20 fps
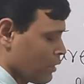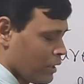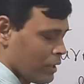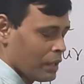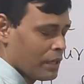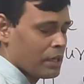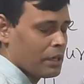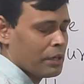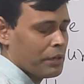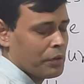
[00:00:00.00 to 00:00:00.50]

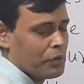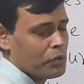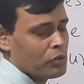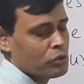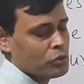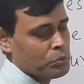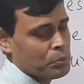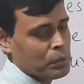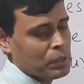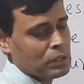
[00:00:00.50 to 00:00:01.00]
Intrude
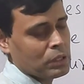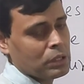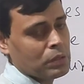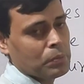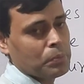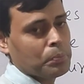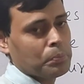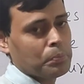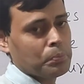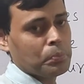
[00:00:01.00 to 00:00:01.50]
means
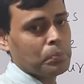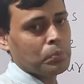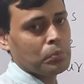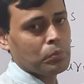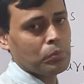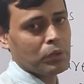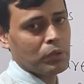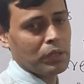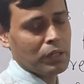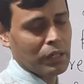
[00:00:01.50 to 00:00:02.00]

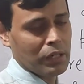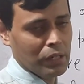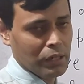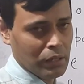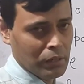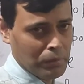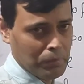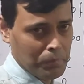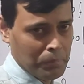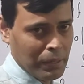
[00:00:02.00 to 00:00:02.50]

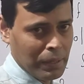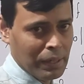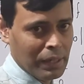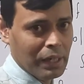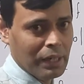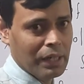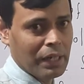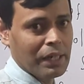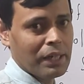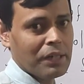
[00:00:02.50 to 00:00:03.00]
make
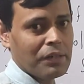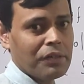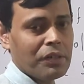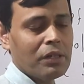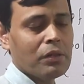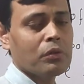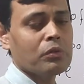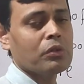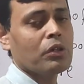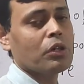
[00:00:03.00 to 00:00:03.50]
an
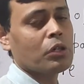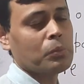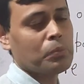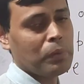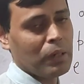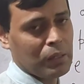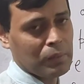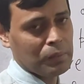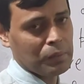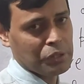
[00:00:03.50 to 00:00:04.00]
entry without
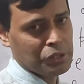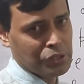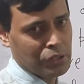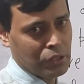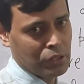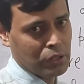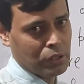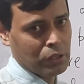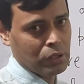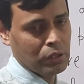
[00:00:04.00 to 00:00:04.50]
permission.
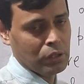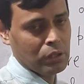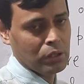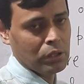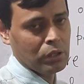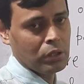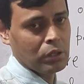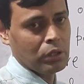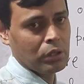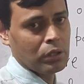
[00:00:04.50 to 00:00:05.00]

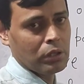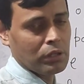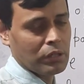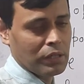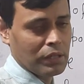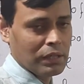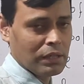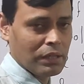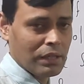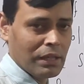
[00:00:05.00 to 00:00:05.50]

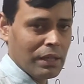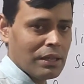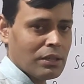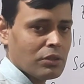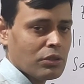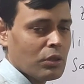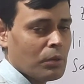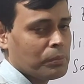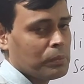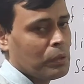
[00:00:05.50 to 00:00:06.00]
In
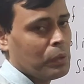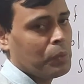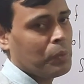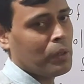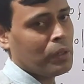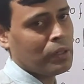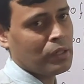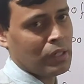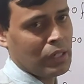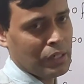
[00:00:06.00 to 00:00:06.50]
case of the
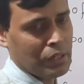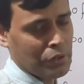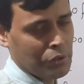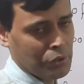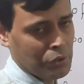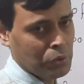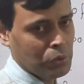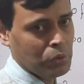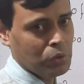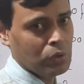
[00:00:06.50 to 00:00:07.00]
word
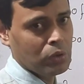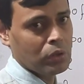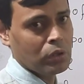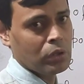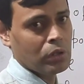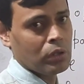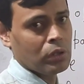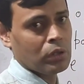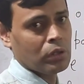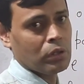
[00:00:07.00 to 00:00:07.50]
intrude,
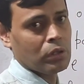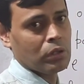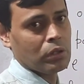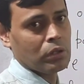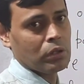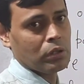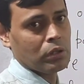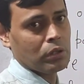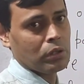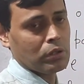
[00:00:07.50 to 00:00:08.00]

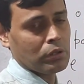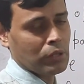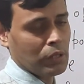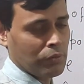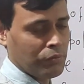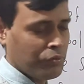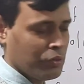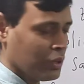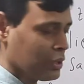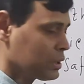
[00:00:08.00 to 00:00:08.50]

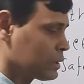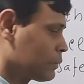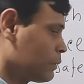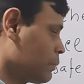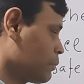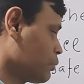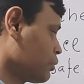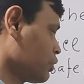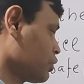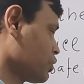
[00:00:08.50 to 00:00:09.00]
the fixed
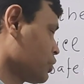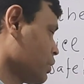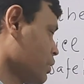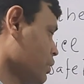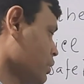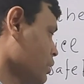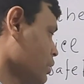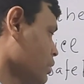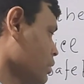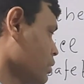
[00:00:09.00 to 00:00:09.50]

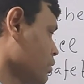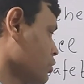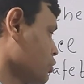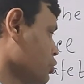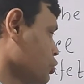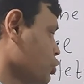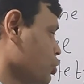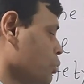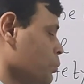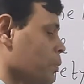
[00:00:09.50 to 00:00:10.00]
preposition
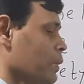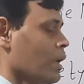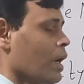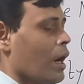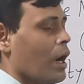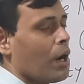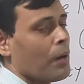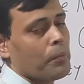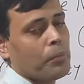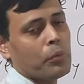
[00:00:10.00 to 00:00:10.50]
should be
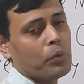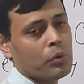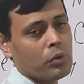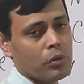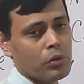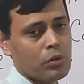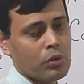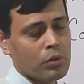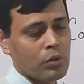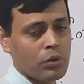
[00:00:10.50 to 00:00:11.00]

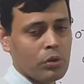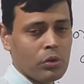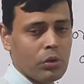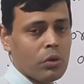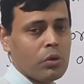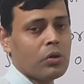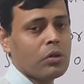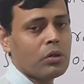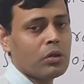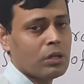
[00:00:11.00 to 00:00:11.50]
upon,
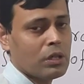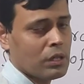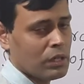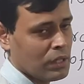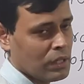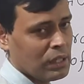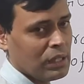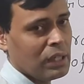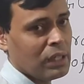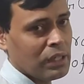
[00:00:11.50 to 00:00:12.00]
not
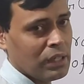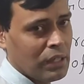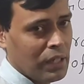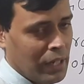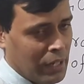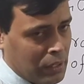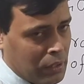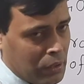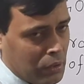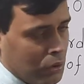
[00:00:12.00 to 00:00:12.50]
in
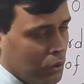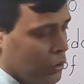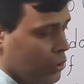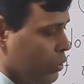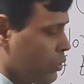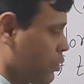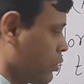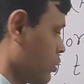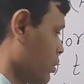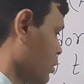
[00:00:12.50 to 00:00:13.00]
at all.